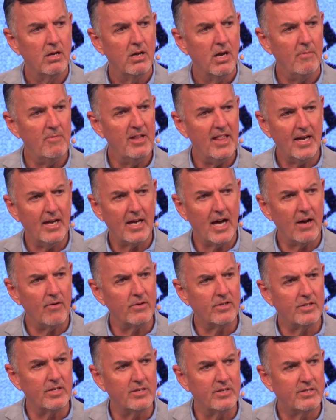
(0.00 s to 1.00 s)
I mean, that guy
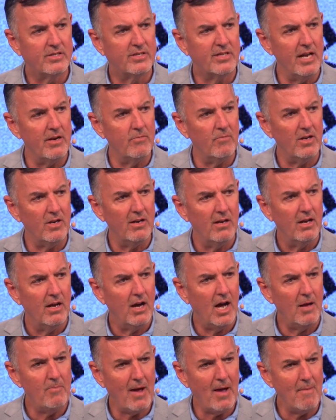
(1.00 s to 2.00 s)
was in sin. What?
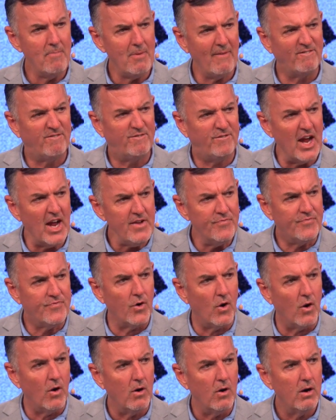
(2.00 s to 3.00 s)
I've been
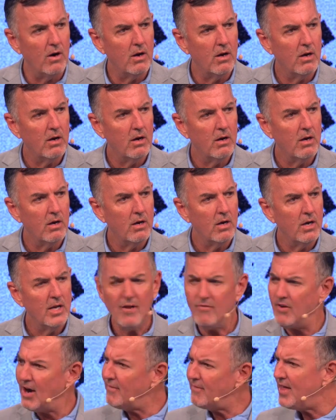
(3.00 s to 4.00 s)
faithful.
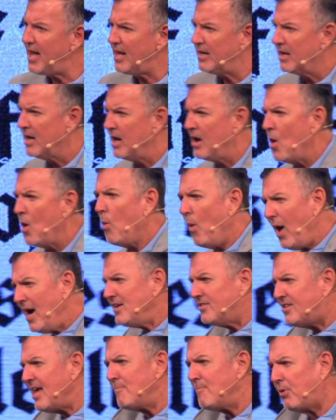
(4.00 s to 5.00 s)
You ever have that? Why
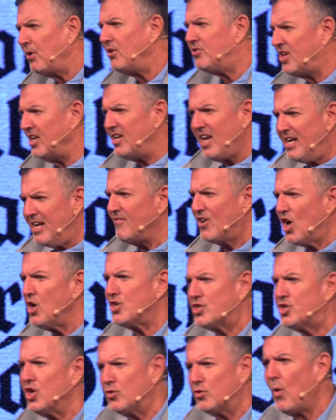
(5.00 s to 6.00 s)
is that person doesn't even go to
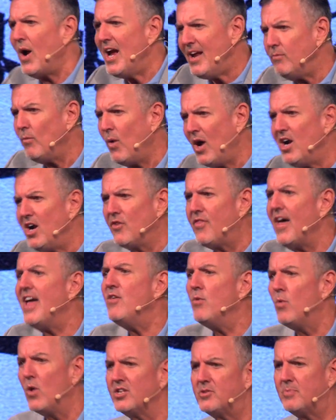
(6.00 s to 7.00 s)
church? Why, why are they
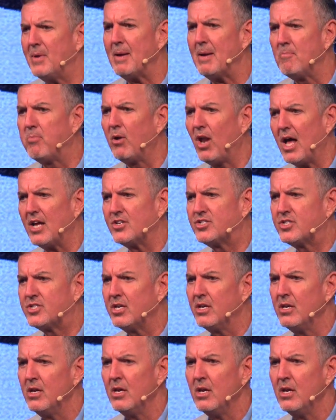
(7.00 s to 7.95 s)
the ones being blessed?